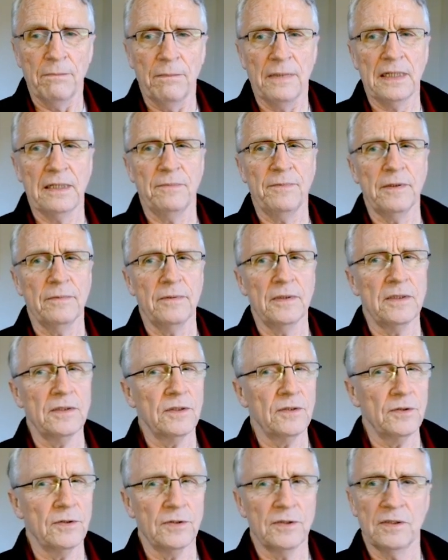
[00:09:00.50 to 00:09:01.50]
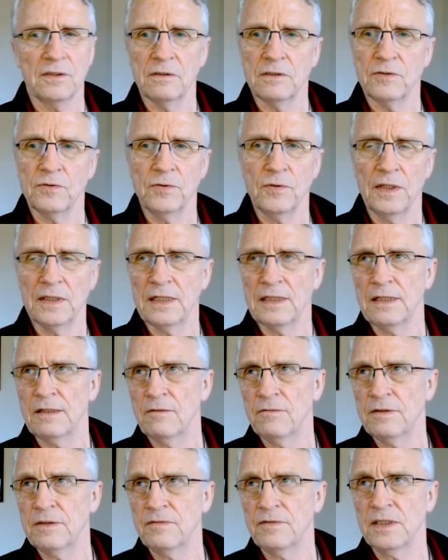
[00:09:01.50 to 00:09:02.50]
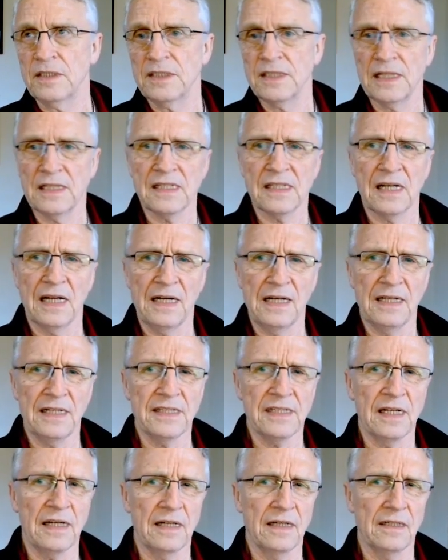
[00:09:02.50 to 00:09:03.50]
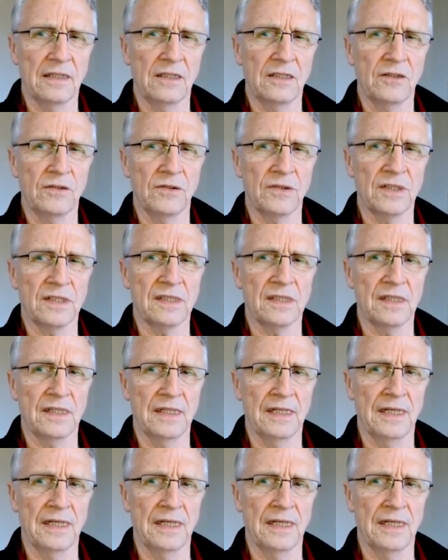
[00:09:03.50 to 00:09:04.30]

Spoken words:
Many people use 256 colors. I use